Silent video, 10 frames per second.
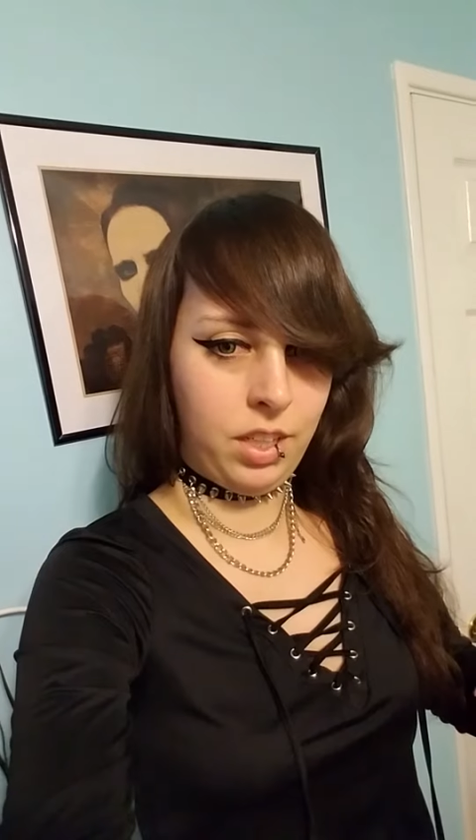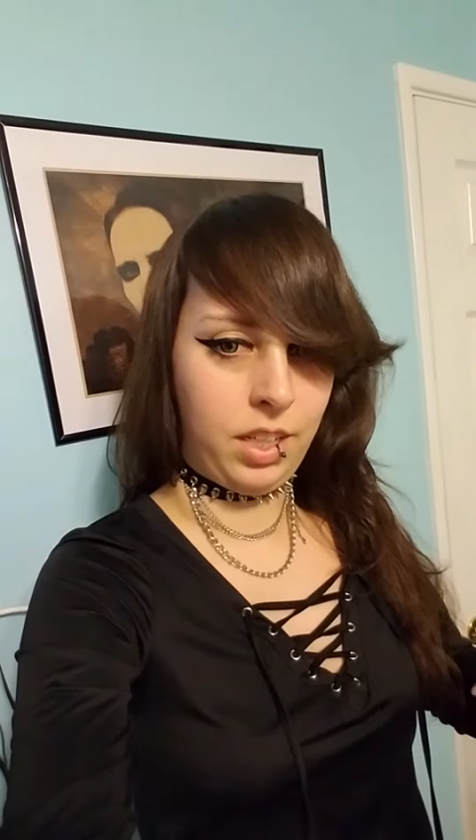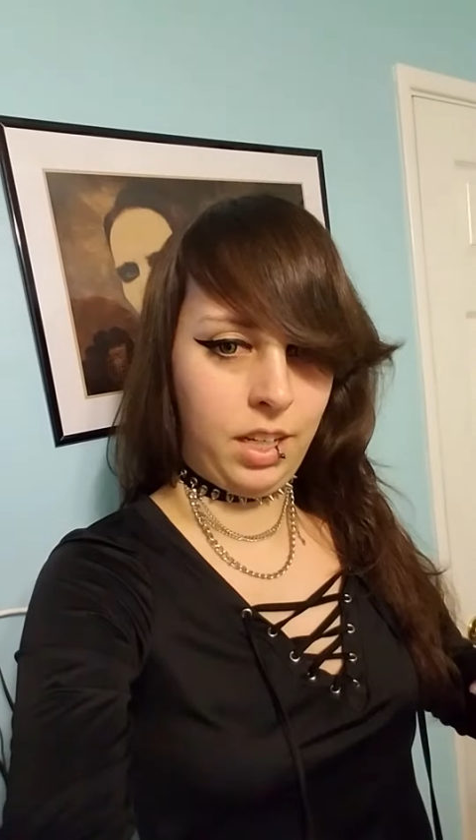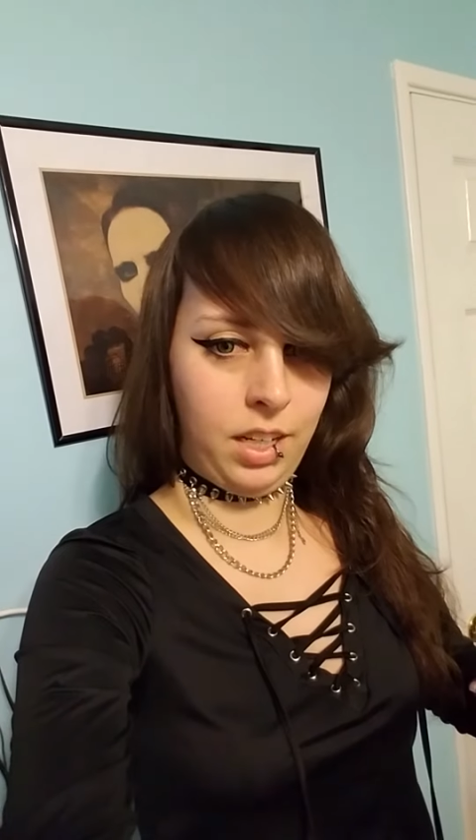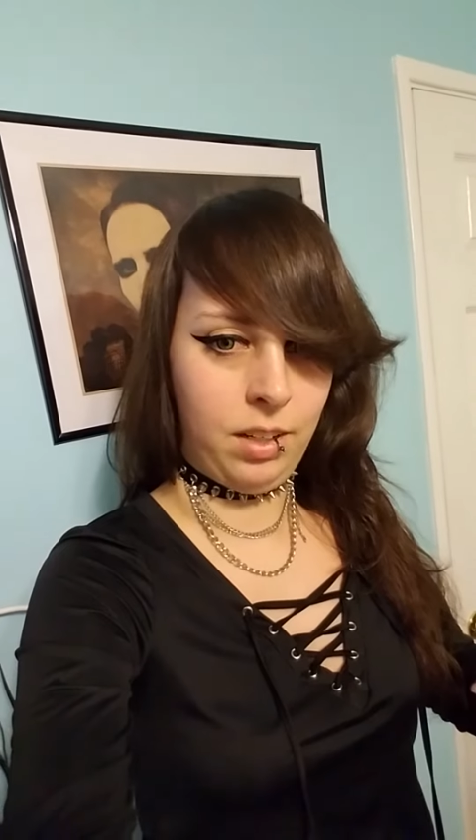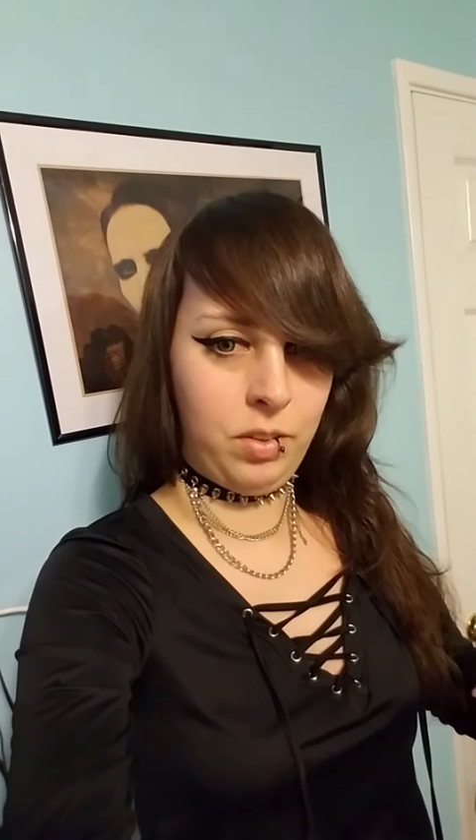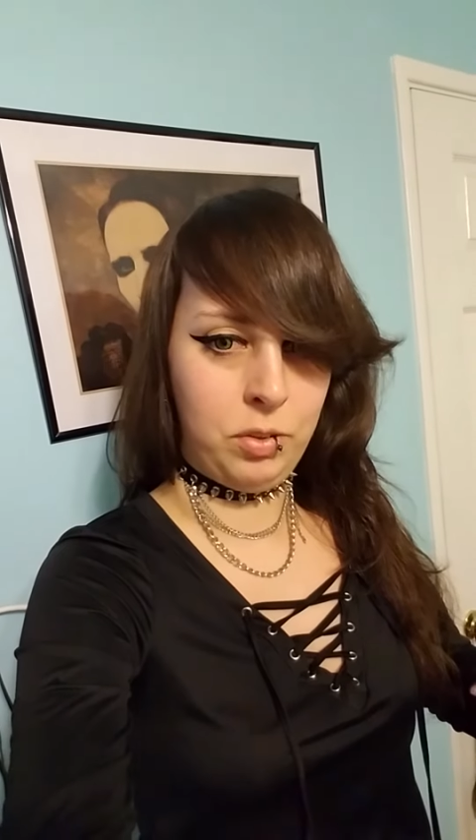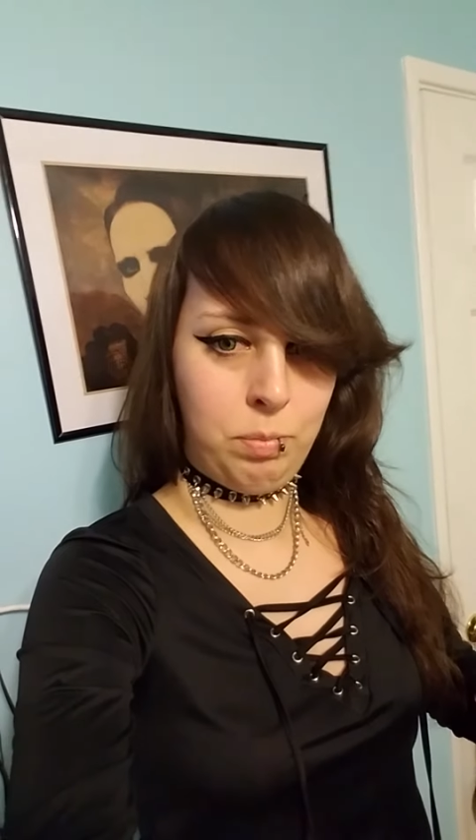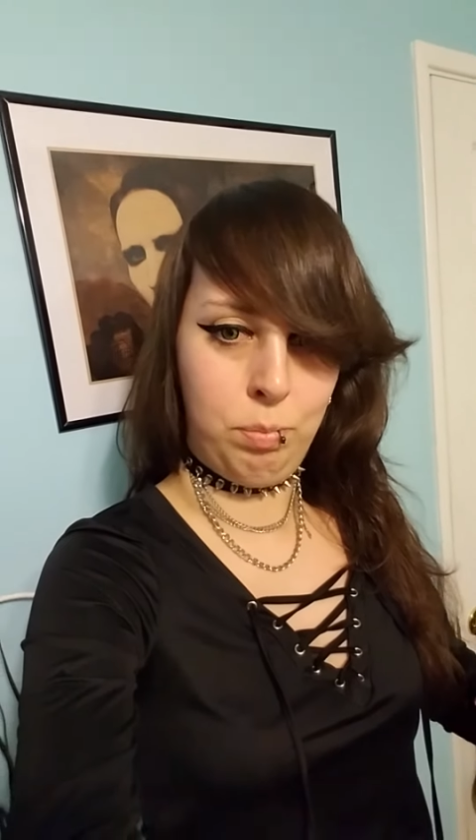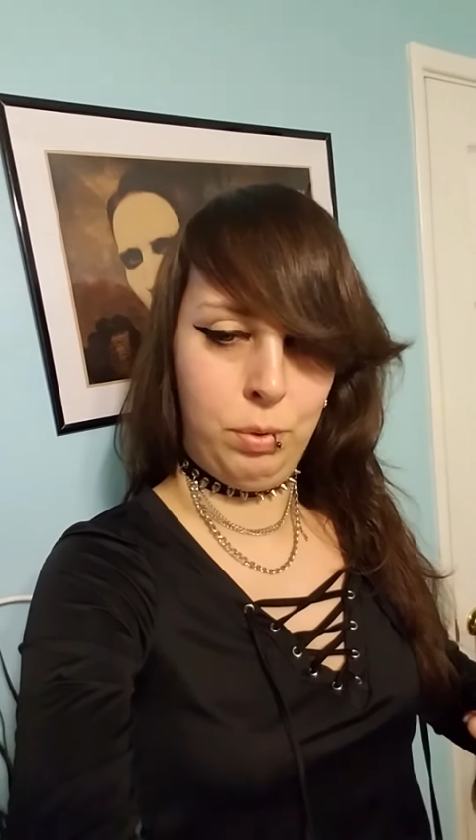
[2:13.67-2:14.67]
I can of
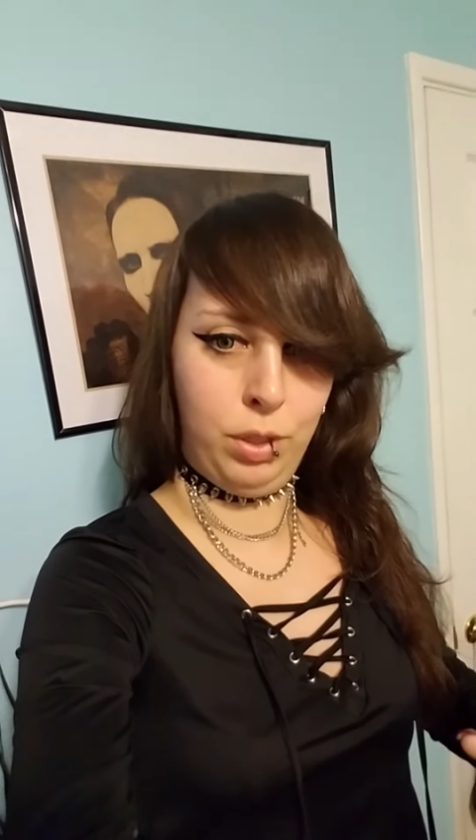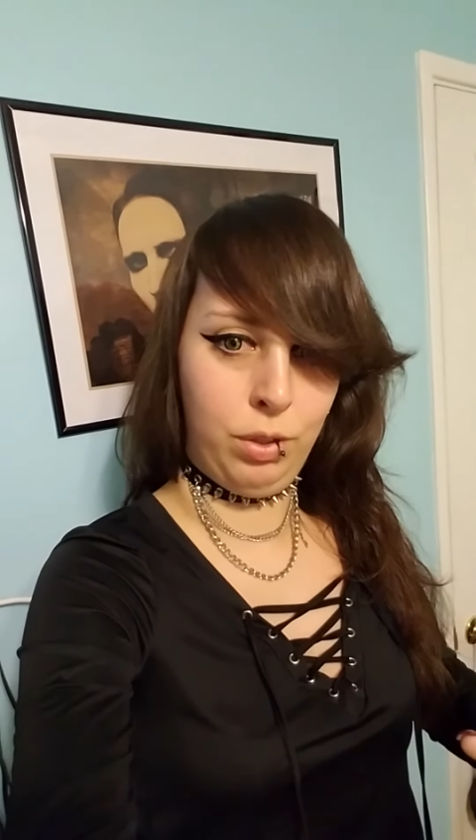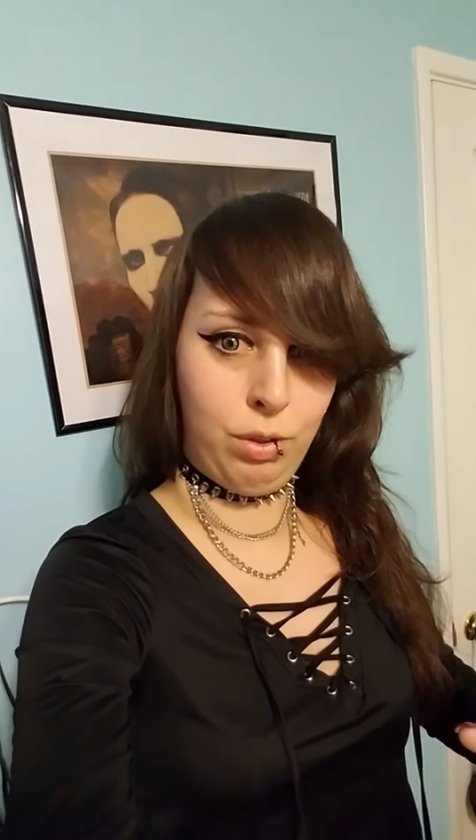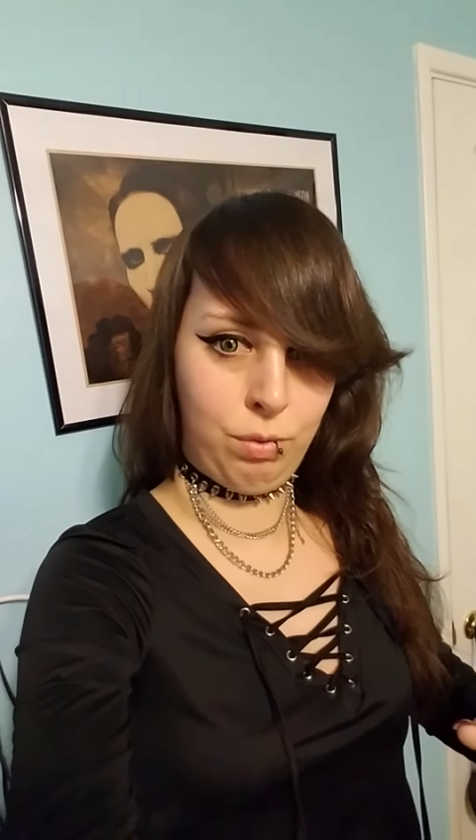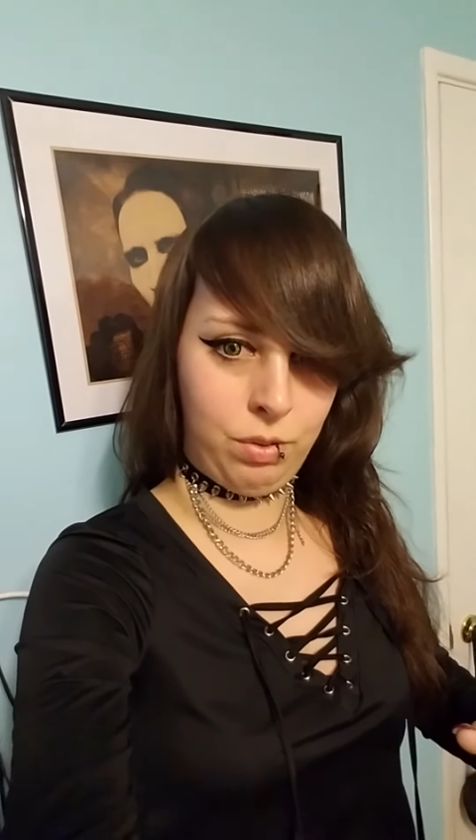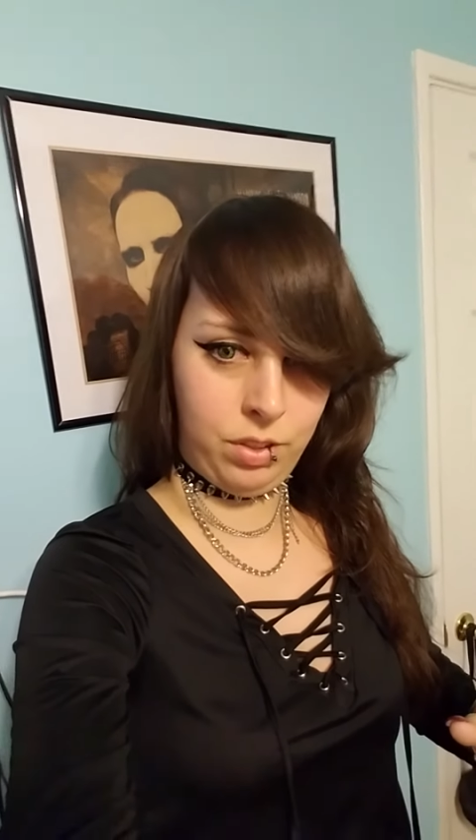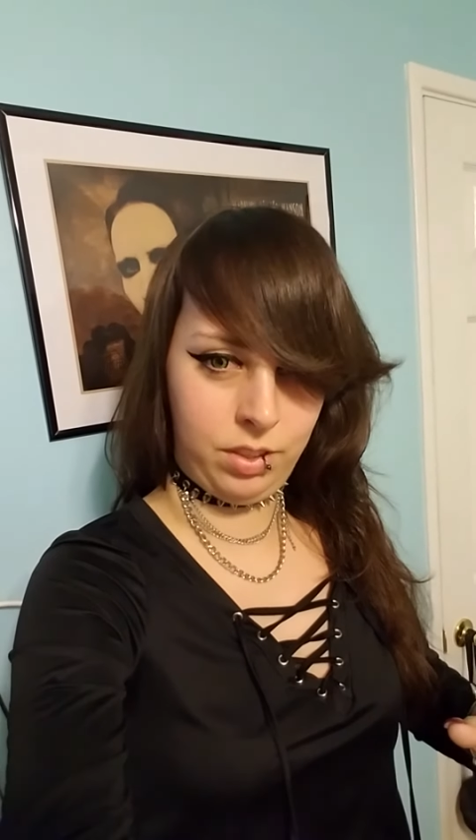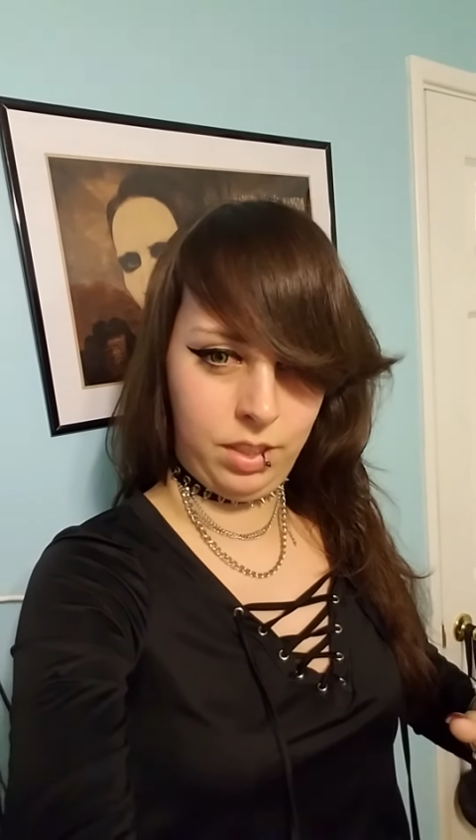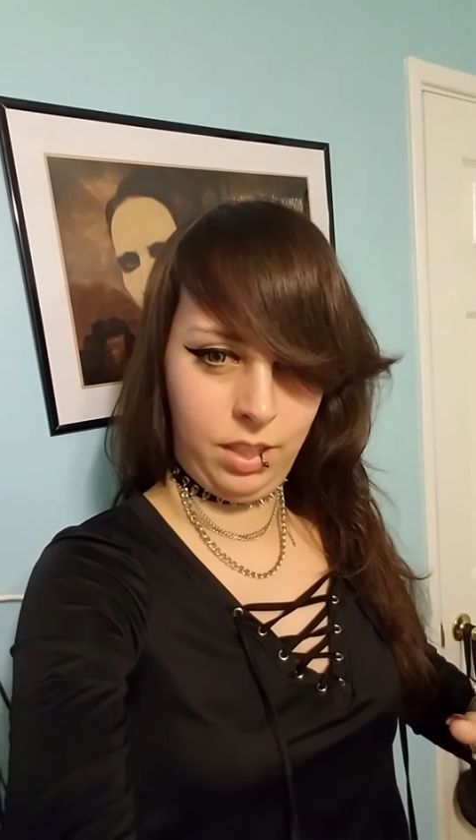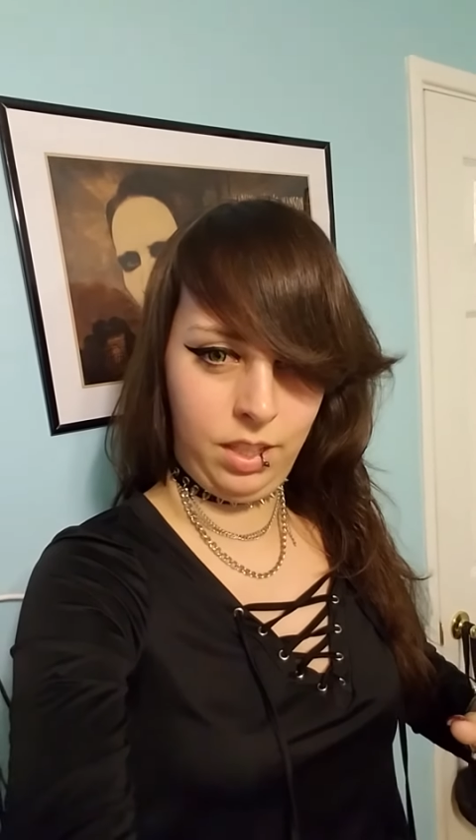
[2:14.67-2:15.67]
this beautiful
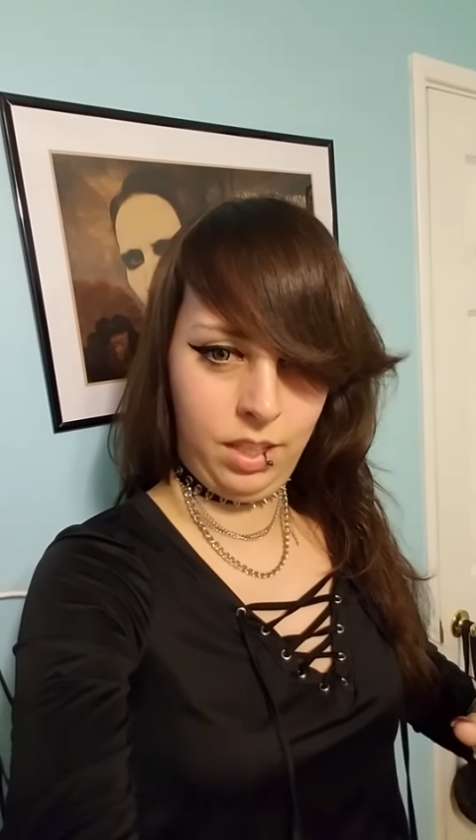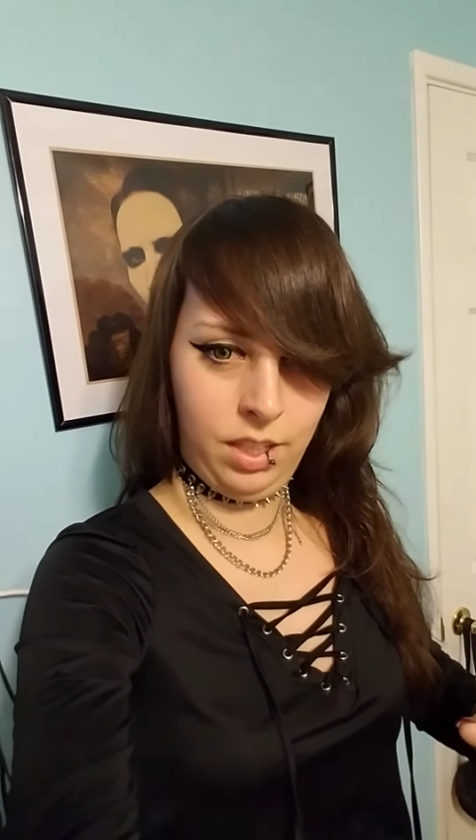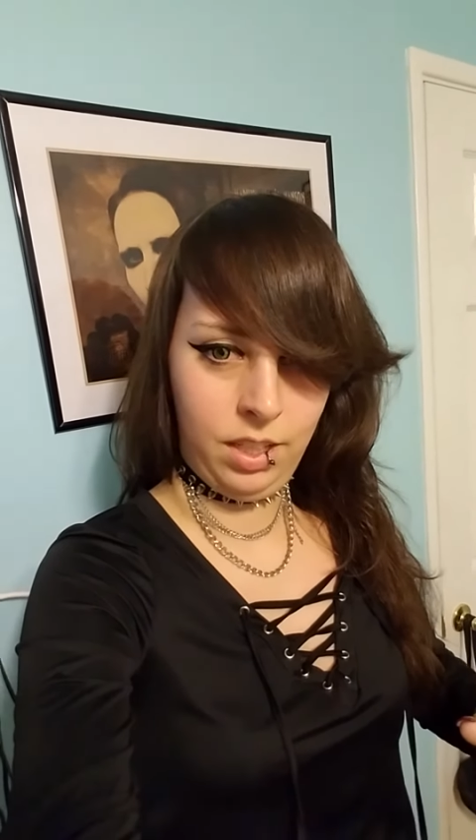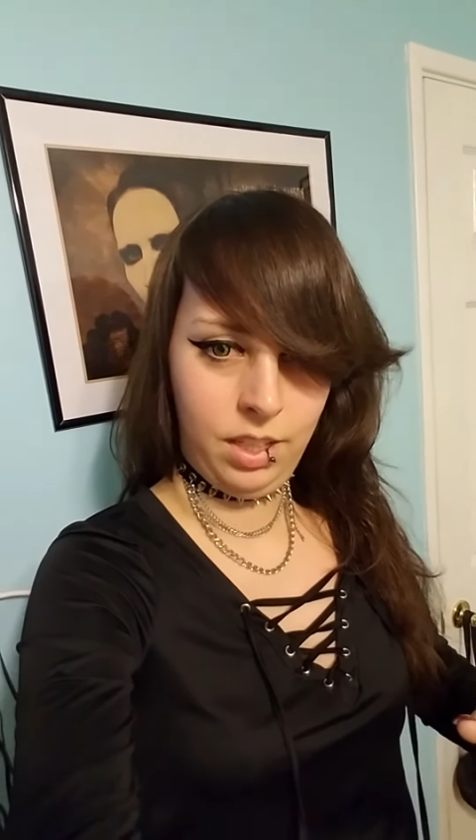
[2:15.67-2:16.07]
city,